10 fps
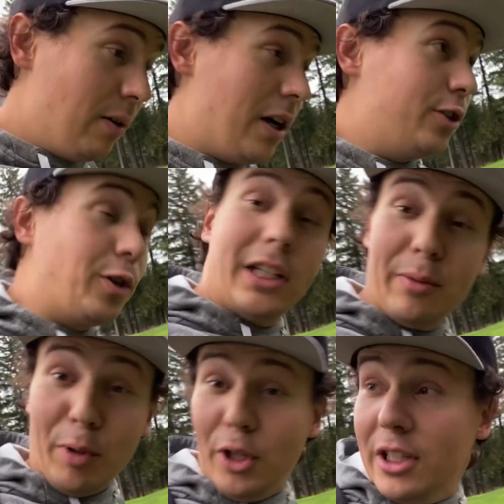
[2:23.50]
Wow, I don't get to
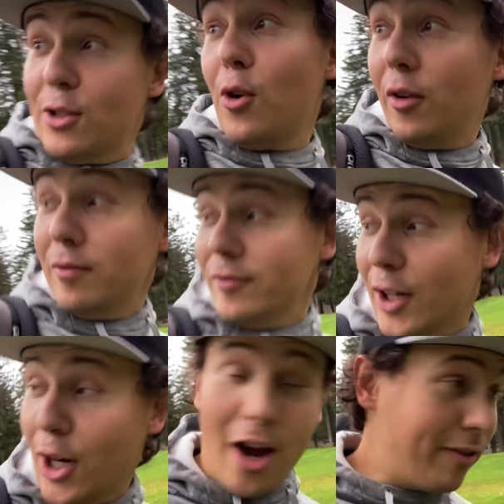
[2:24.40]
birdie this hole
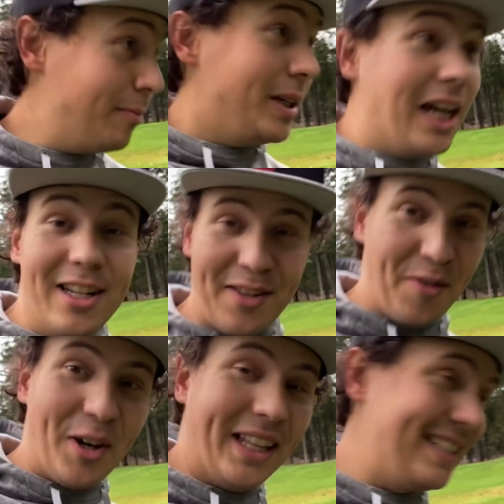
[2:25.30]
very often because of
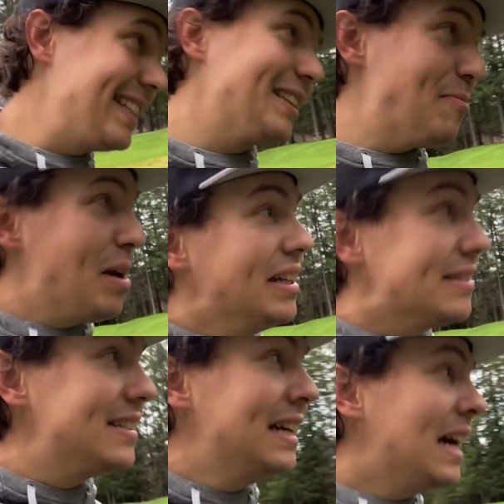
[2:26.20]
where they stick the pins.
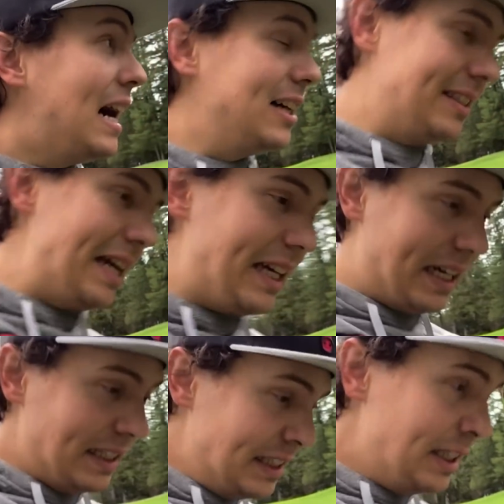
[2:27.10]
I'll take
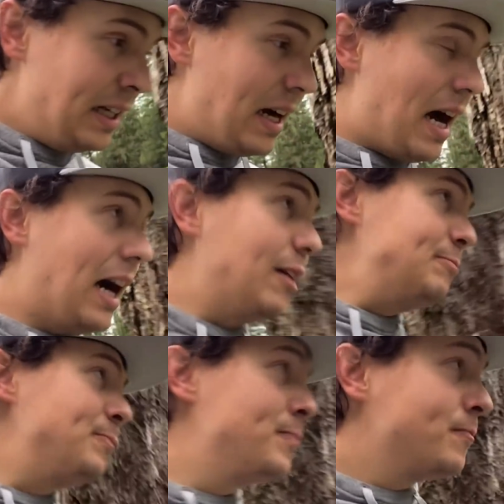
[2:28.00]
it.
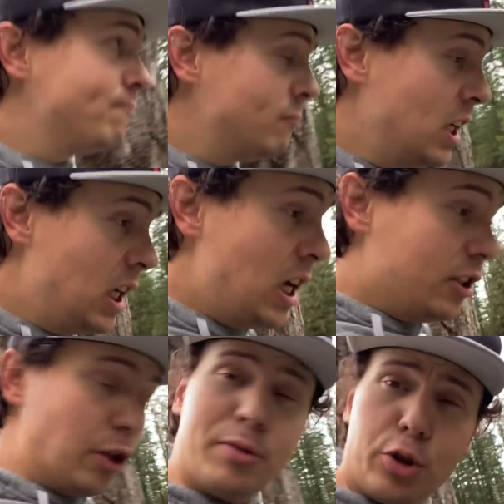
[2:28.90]
In
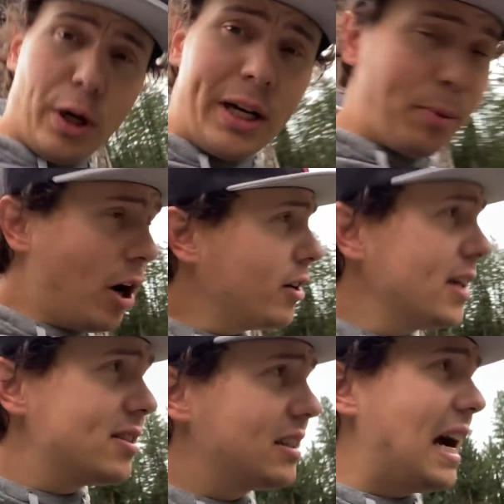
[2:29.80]
terms of training
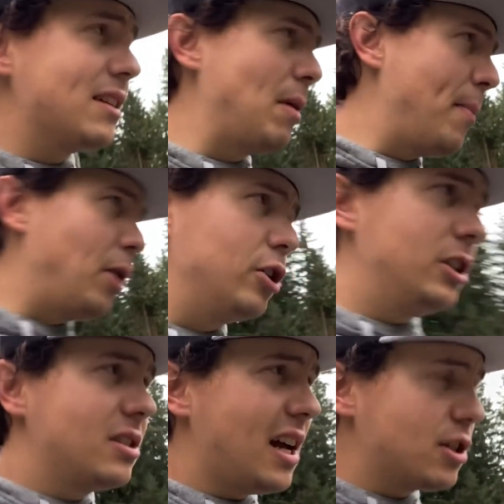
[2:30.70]
progress, guys, my
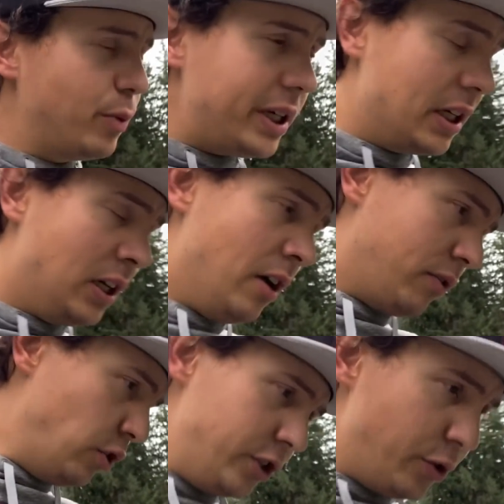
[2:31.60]
apologies last week for
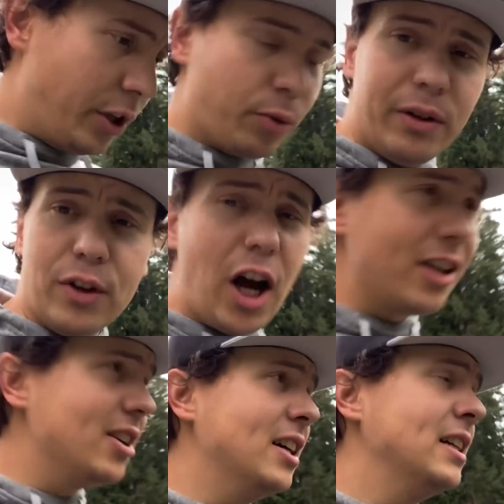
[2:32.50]
only doing 3 vlogs.